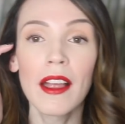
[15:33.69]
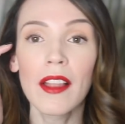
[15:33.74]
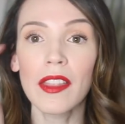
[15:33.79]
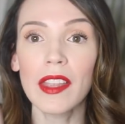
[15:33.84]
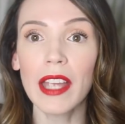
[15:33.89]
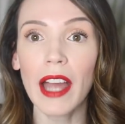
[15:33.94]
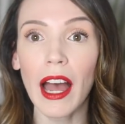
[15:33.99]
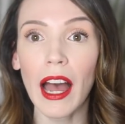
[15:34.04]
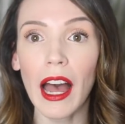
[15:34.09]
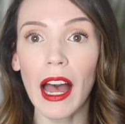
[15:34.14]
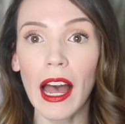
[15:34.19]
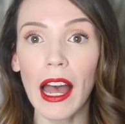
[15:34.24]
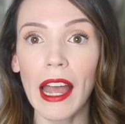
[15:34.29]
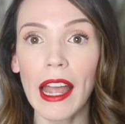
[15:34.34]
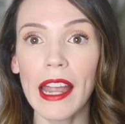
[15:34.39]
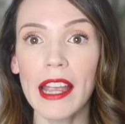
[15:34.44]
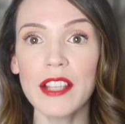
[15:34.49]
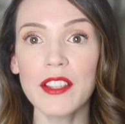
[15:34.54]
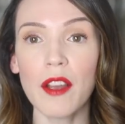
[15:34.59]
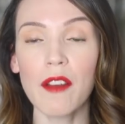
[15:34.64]
The
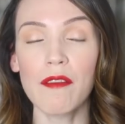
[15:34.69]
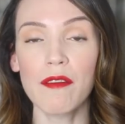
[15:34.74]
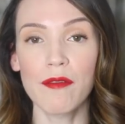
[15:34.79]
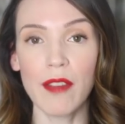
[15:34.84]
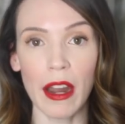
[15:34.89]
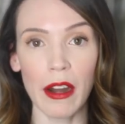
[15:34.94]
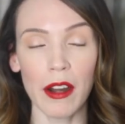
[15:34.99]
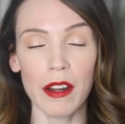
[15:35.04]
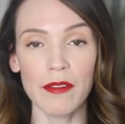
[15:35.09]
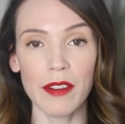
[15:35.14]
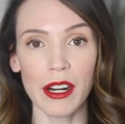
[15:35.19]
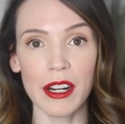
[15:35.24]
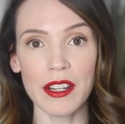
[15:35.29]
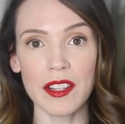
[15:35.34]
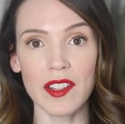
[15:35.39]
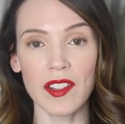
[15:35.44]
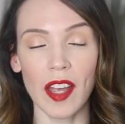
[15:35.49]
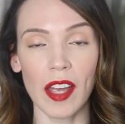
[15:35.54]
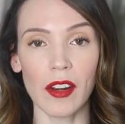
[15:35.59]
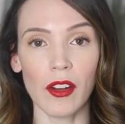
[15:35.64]
eyes, very, very
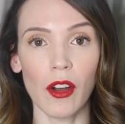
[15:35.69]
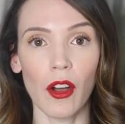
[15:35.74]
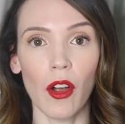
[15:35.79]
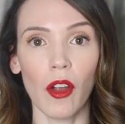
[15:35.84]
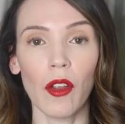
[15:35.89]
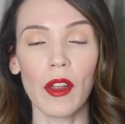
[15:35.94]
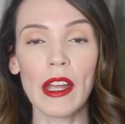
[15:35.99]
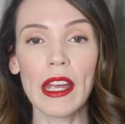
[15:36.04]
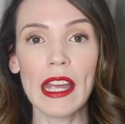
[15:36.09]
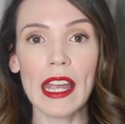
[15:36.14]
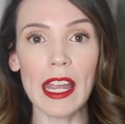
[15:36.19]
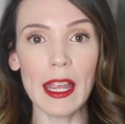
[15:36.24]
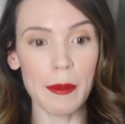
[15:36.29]
subtle.